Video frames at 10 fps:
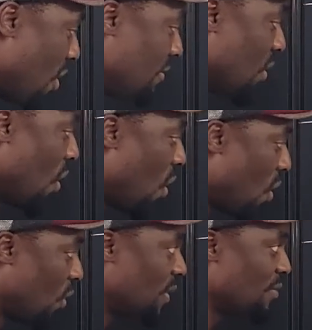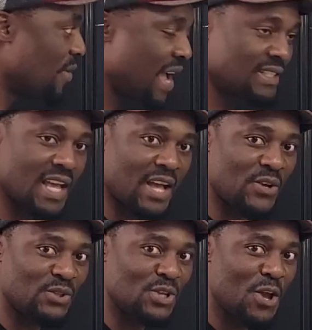of all the
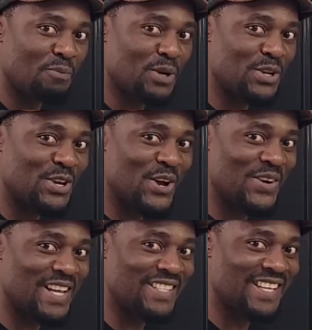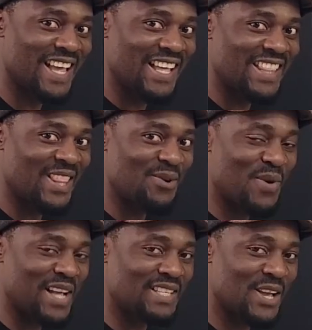rectangles. But you notice that the
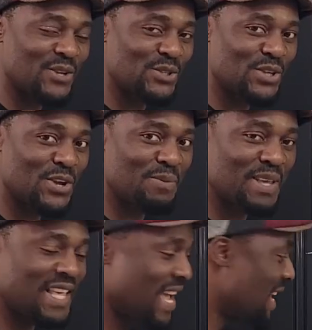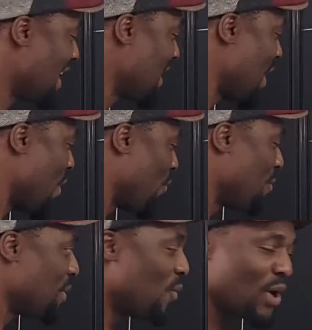rectangles you're going to be getting will
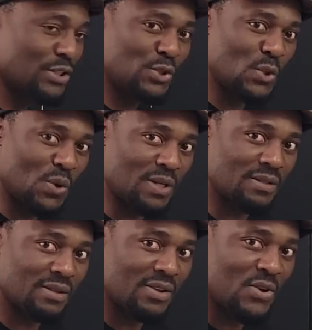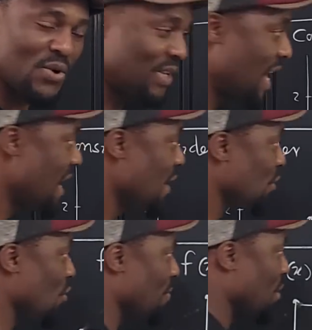be one short, okay?
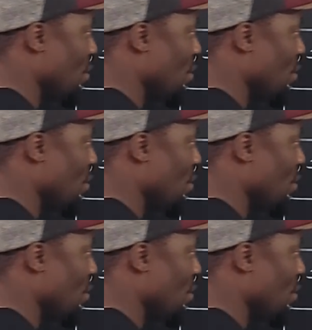So you'll be